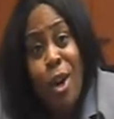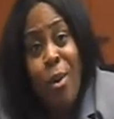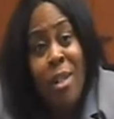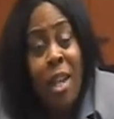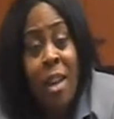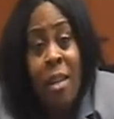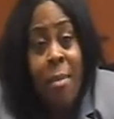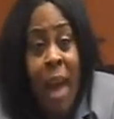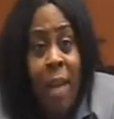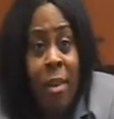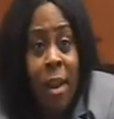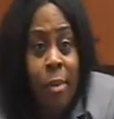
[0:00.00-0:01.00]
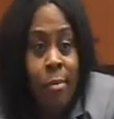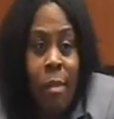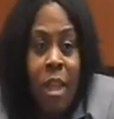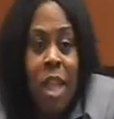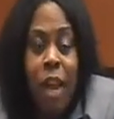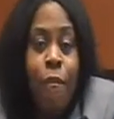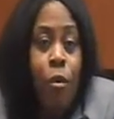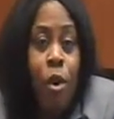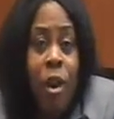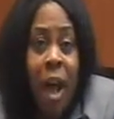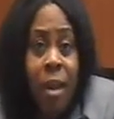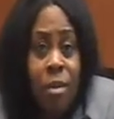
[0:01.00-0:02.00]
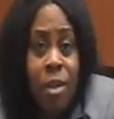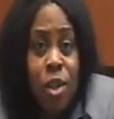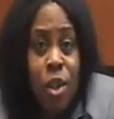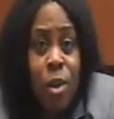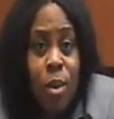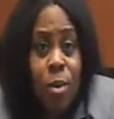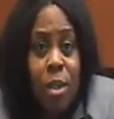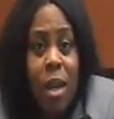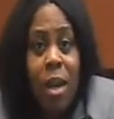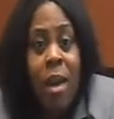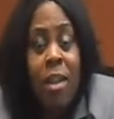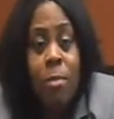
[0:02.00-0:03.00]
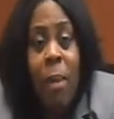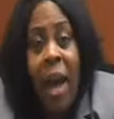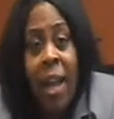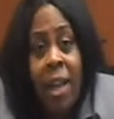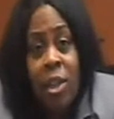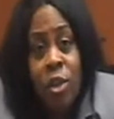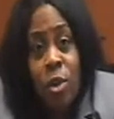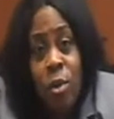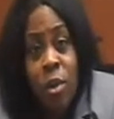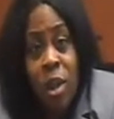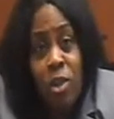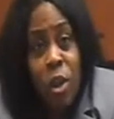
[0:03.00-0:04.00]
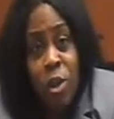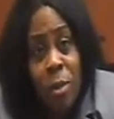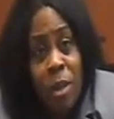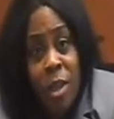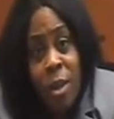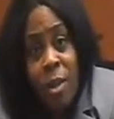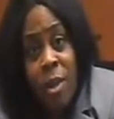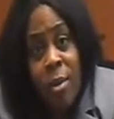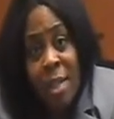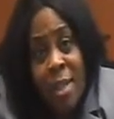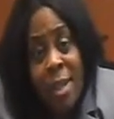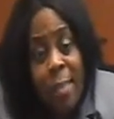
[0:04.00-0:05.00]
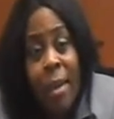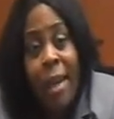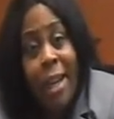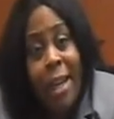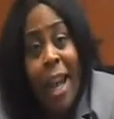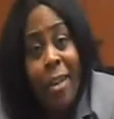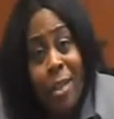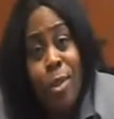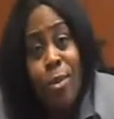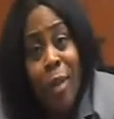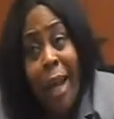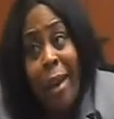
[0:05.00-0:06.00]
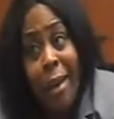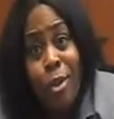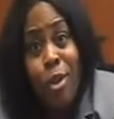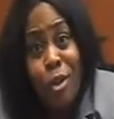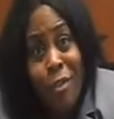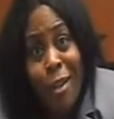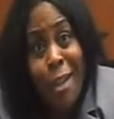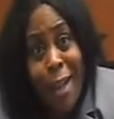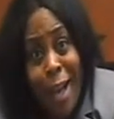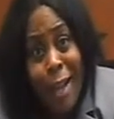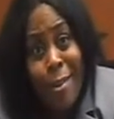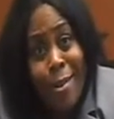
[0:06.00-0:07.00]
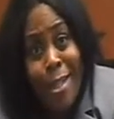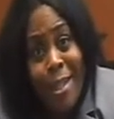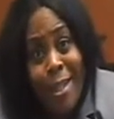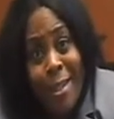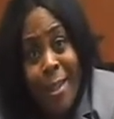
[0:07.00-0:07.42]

So instead of them having, let's say, $400 to use to buy additional instructional materials, it's going to be cut down to like $150.